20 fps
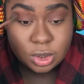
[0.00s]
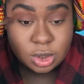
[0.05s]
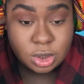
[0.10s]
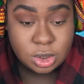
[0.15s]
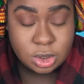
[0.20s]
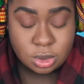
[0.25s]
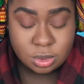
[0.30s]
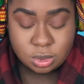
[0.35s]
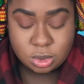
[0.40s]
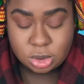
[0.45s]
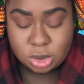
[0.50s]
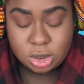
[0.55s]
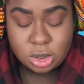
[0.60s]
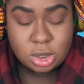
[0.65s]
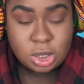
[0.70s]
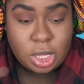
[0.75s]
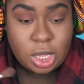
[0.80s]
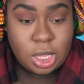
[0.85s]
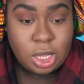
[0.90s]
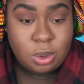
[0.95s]
You'd
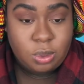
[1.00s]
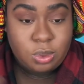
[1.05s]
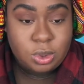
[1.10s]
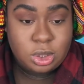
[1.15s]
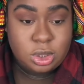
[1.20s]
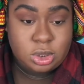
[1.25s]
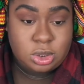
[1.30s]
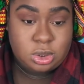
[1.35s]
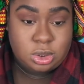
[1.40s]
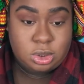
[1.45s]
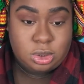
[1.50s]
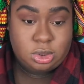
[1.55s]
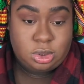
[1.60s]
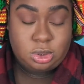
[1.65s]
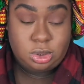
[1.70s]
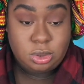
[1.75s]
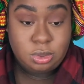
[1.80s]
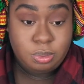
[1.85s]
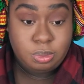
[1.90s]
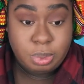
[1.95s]
think I would
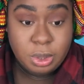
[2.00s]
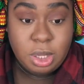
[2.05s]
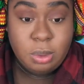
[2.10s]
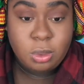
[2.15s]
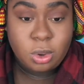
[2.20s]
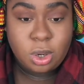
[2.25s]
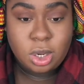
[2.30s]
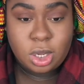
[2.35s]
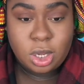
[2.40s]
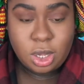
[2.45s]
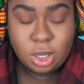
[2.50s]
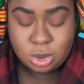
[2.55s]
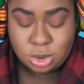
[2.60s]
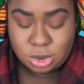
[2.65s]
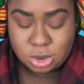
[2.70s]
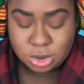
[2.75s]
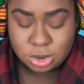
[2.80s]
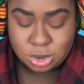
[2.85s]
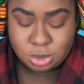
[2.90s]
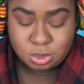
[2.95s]
be more
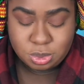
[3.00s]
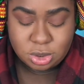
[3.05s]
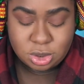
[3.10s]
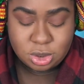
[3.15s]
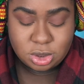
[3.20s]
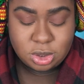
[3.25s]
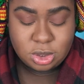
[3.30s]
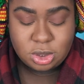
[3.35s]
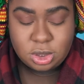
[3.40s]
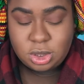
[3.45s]
cautious, but